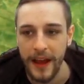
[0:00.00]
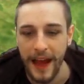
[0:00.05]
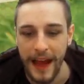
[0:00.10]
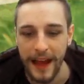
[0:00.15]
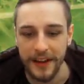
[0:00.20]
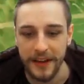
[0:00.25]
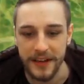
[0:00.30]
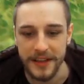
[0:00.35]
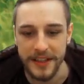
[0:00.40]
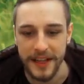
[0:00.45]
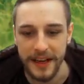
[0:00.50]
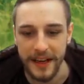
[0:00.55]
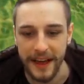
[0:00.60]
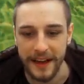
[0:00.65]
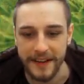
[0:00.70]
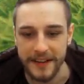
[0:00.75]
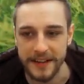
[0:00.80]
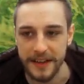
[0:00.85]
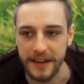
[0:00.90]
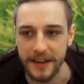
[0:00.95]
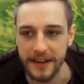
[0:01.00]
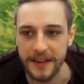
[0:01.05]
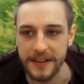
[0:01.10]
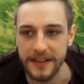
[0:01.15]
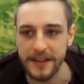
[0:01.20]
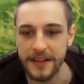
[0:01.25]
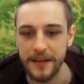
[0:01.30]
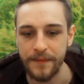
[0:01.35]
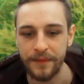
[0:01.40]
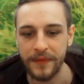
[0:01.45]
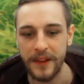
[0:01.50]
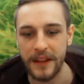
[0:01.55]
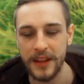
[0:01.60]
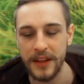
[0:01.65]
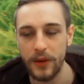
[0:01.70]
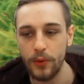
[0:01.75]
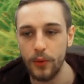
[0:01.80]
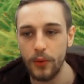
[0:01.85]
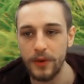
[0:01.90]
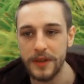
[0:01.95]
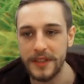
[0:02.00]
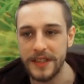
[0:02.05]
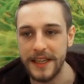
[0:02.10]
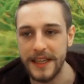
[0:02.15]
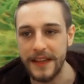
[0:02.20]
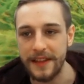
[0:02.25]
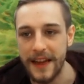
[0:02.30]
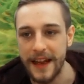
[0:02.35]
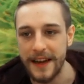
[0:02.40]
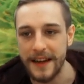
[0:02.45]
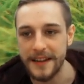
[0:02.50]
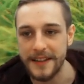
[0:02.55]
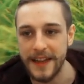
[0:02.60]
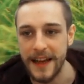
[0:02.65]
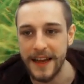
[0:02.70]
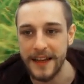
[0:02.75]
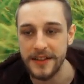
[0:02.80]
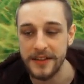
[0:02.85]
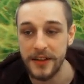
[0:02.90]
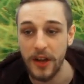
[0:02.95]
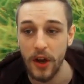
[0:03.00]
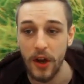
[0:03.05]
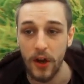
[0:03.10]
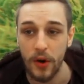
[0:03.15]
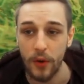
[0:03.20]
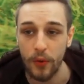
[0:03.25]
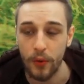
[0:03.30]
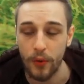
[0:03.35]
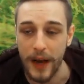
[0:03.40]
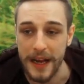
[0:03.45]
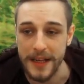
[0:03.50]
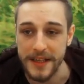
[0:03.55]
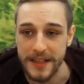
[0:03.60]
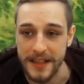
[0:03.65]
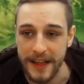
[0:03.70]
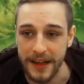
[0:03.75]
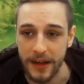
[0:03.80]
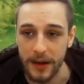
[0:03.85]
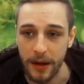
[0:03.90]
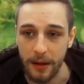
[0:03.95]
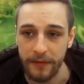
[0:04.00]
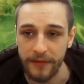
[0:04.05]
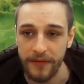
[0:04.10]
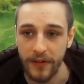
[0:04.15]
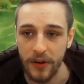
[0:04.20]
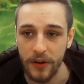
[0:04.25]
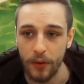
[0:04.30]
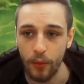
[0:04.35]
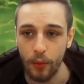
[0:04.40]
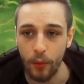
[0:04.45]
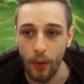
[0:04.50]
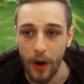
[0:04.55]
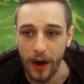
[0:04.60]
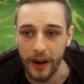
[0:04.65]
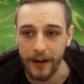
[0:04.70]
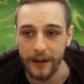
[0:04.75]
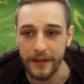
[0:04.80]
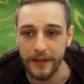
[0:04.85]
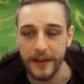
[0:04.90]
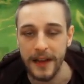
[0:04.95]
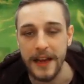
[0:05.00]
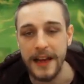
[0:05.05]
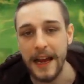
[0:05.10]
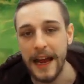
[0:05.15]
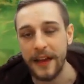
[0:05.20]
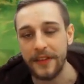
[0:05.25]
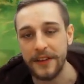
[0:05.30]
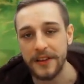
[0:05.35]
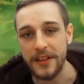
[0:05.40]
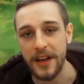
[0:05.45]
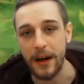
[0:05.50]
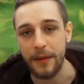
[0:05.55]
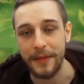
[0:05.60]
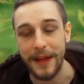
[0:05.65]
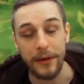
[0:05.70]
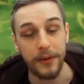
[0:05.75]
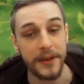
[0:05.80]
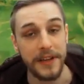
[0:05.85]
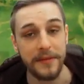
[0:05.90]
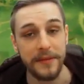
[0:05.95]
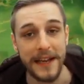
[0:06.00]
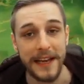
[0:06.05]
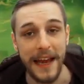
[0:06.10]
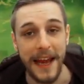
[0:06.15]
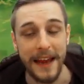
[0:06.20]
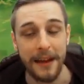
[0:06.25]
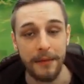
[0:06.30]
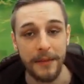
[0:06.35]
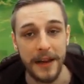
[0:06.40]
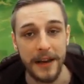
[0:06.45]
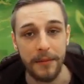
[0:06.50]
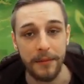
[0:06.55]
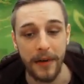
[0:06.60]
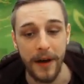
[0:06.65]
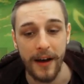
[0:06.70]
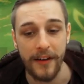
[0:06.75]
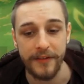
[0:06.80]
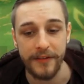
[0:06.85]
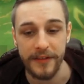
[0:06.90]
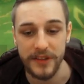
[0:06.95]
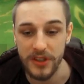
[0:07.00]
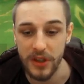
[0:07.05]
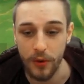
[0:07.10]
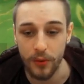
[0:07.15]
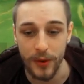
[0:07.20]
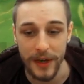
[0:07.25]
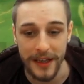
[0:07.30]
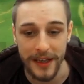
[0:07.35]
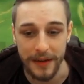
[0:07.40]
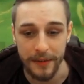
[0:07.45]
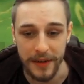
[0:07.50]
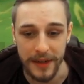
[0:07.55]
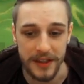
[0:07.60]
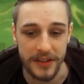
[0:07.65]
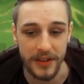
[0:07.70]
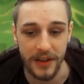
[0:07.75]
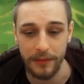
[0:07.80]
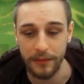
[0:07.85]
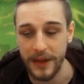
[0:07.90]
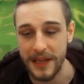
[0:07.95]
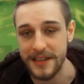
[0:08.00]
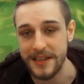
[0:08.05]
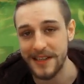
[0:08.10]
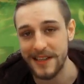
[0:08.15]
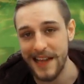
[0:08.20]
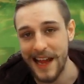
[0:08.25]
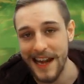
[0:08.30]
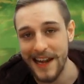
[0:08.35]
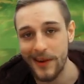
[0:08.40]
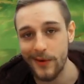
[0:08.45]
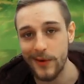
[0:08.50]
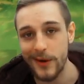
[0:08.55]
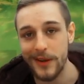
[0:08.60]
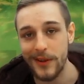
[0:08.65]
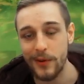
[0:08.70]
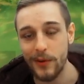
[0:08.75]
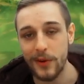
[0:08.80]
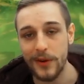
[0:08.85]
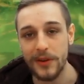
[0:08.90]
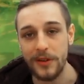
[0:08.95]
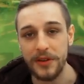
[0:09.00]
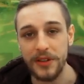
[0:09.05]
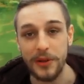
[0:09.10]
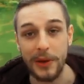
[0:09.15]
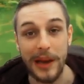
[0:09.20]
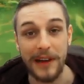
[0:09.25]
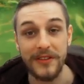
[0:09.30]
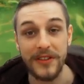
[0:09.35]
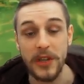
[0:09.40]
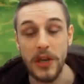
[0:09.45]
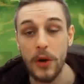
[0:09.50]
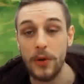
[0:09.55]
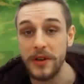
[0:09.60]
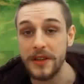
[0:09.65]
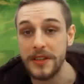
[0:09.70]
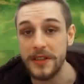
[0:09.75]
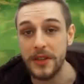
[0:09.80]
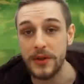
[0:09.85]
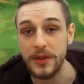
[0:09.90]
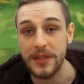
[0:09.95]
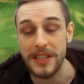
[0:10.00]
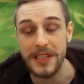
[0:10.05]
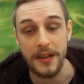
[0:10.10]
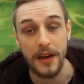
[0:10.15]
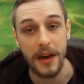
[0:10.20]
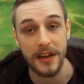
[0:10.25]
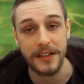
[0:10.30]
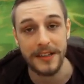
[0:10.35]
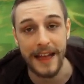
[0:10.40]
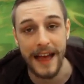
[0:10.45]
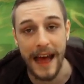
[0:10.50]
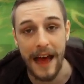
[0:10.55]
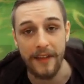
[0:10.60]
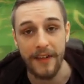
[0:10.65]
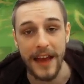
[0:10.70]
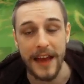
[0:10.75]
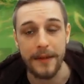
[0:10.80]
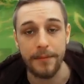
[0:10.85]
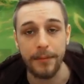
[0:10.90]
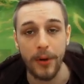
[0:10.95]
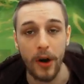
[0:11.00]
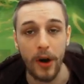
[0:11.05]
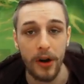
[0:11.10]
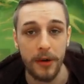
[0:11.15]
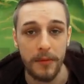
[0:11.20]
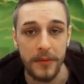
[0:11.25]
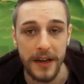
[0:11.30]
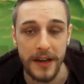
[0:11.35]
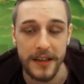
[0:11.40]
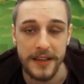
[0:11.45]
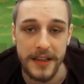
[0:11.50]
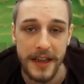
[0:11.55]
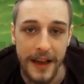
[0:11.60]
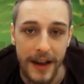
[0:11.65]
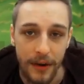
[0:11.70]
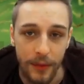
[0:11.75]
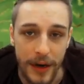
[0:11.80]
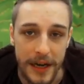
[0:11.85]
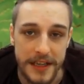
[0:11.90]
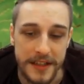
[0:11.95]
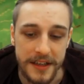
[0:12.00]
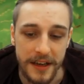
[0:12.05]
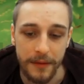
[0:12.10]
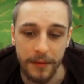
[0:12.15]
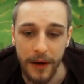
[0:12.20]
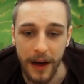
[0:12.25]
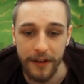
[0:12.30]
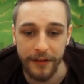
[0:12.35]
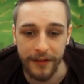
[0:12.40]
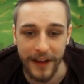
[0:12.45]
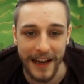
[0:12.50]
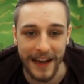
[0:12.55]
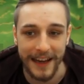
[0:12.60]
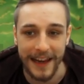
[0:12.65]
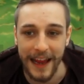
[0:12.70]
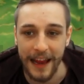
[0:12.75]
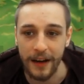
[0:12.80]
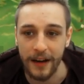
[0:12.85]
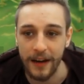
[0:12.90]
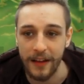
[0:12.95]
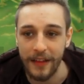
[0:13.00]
and you sit next to this you will see that it says resting comfort one at the top. That will give me an eight minute buff. So really, because you can place this anywhere in the world, you have no excuses not to have a permanent rested buff. And again,